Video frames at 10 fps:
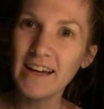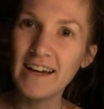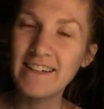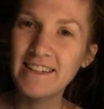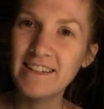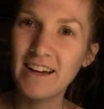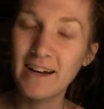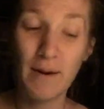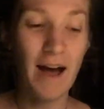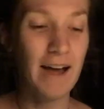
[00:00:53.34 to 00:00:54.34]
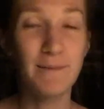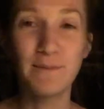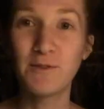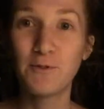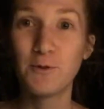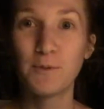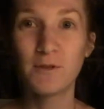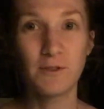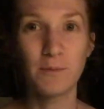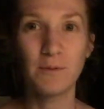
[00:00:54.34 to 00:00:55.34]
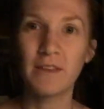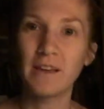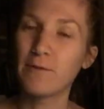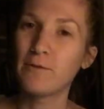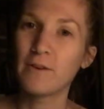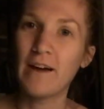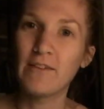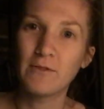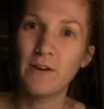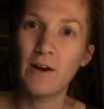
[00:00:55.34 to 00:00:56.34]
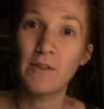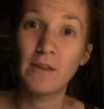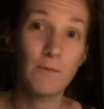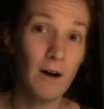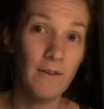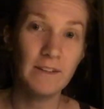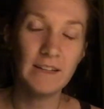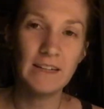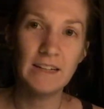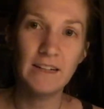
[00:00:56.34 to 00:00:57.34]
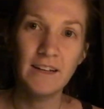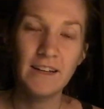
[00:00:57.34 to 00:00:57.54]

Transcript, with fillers: And um, I am super, super thankful for having found the raw vegan.